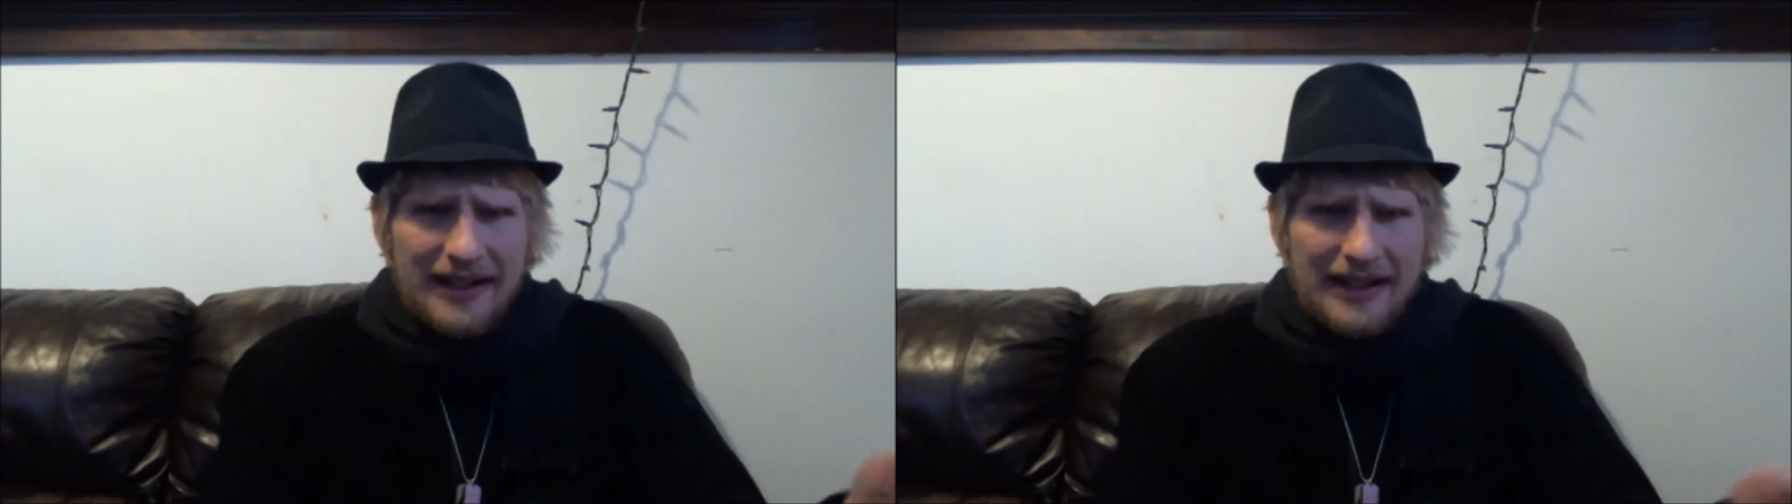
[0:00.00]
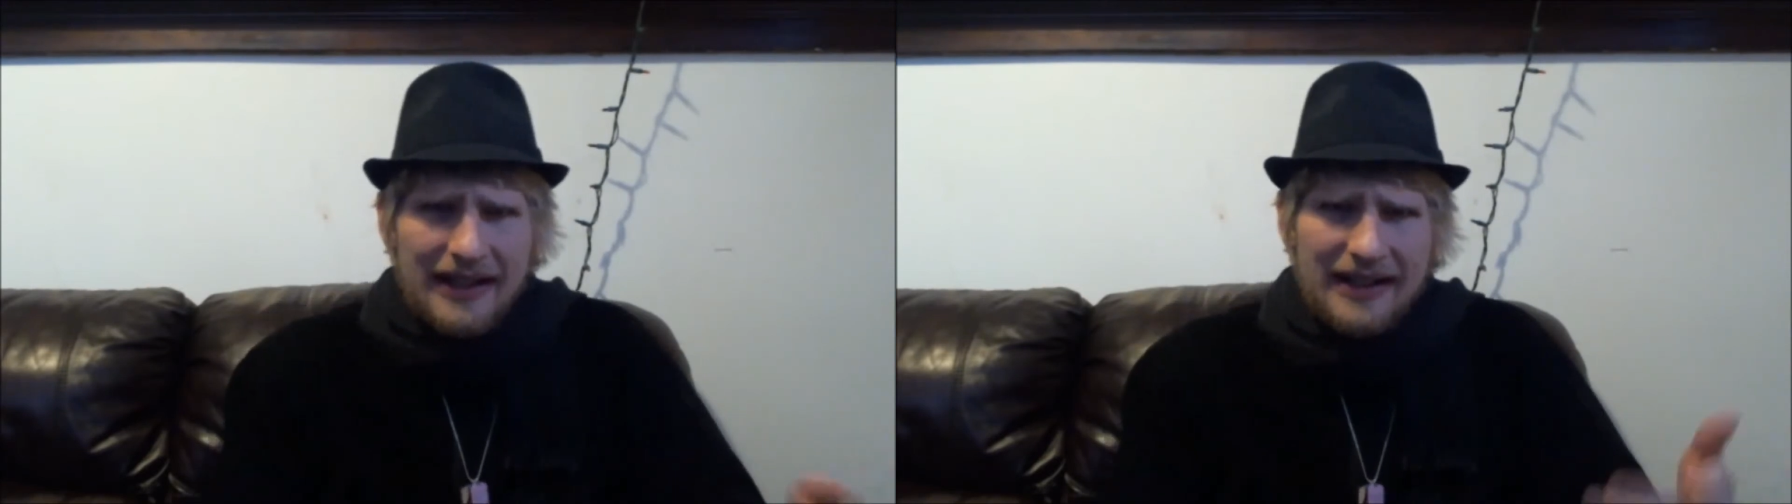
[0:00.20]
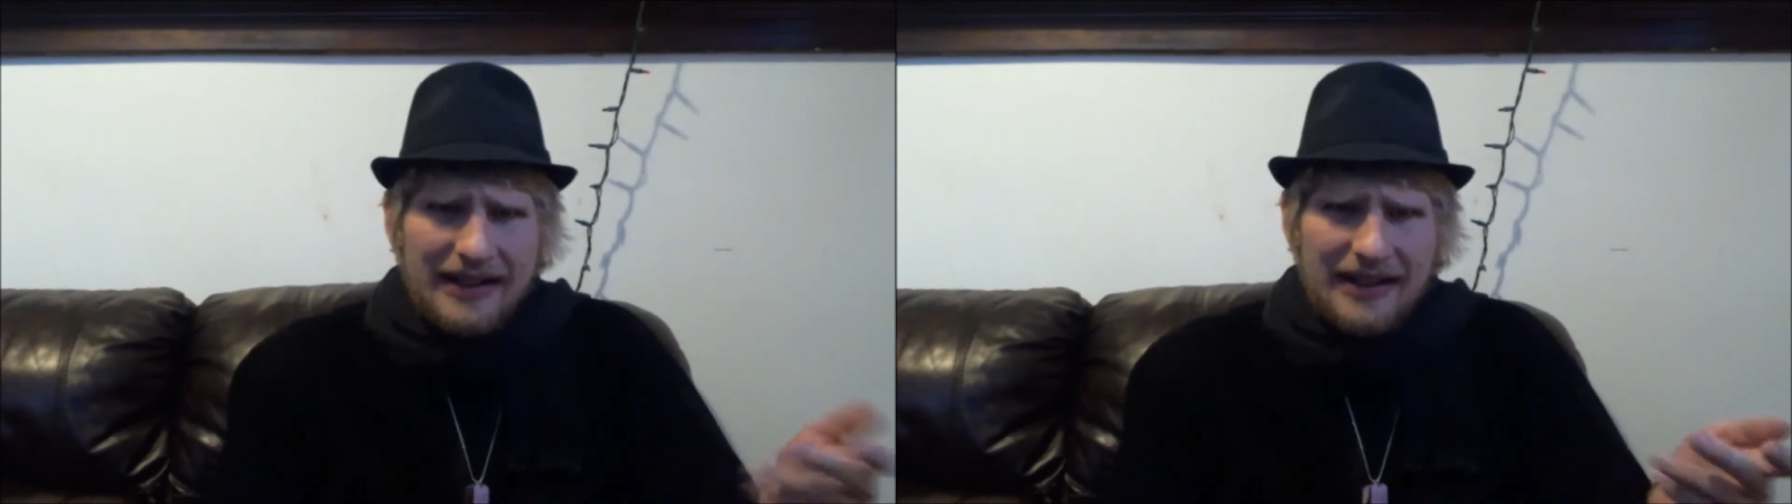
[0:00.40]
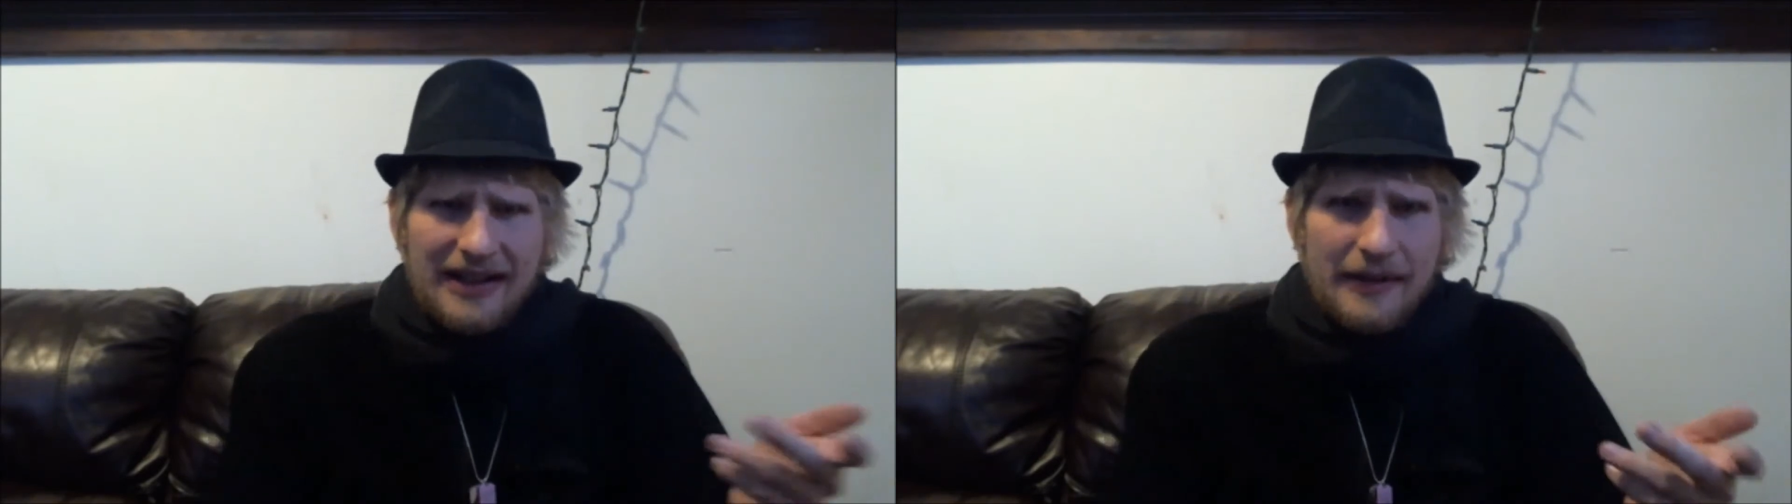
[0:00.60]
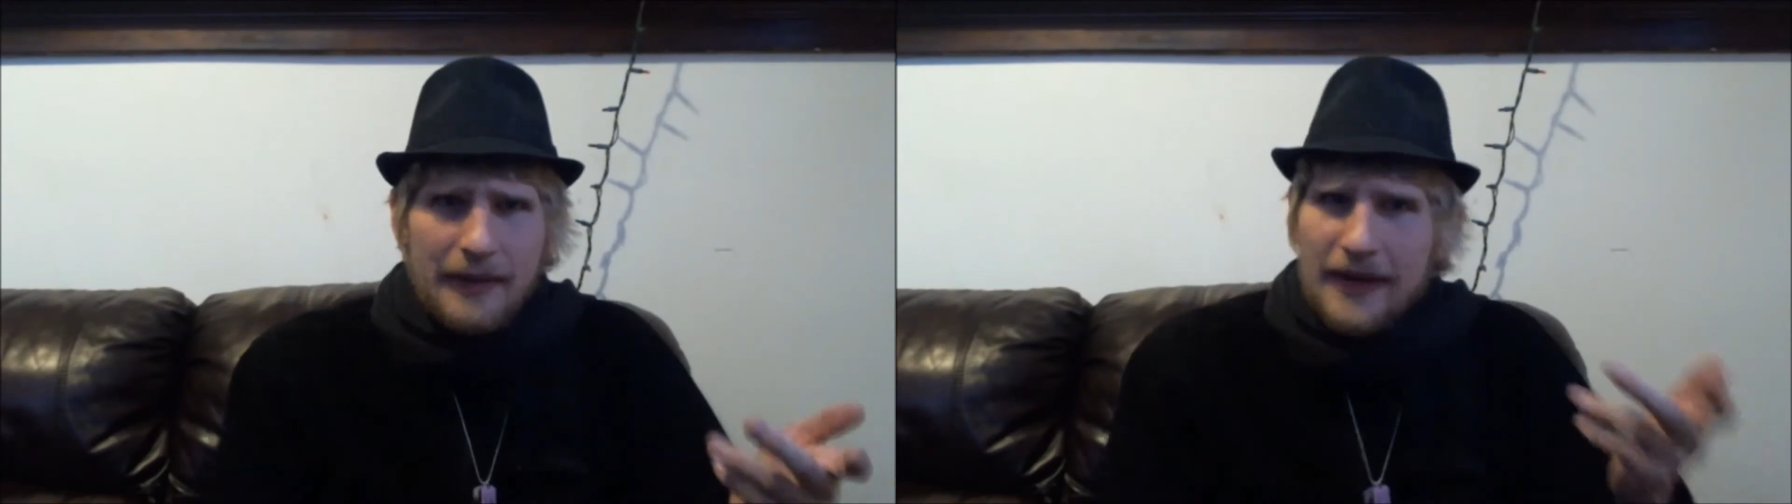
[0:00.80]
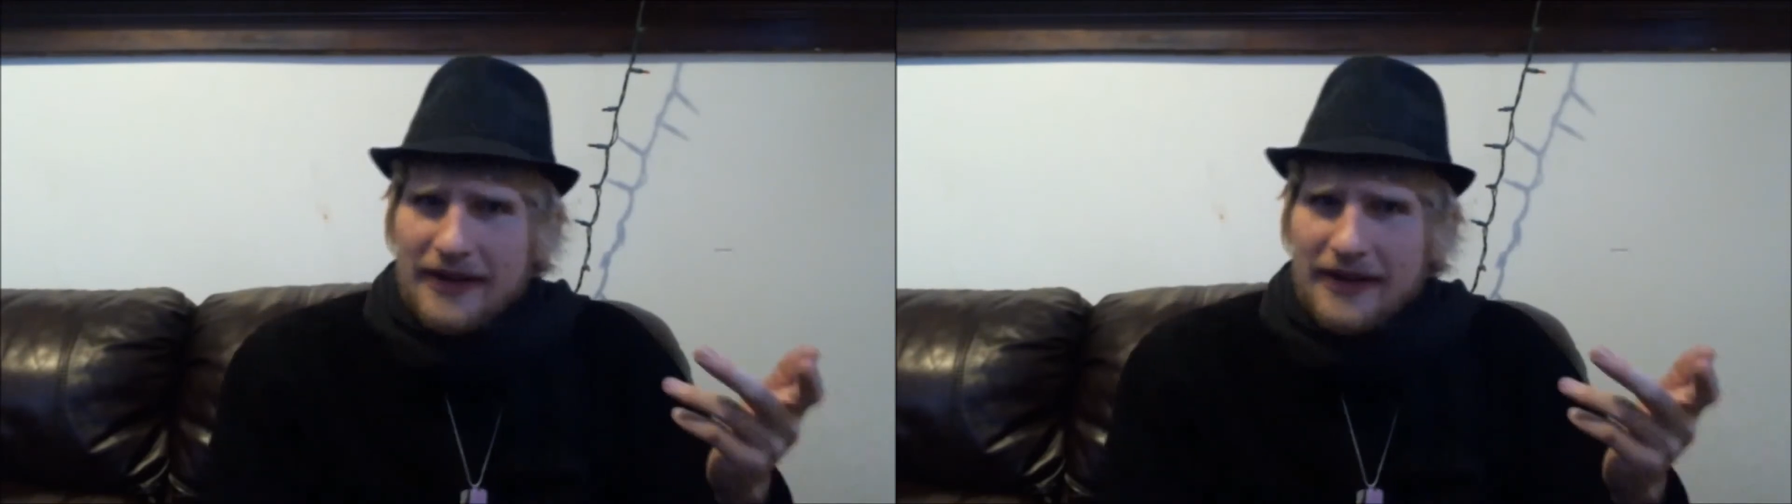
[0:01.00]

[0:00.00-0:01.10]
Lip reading: and they work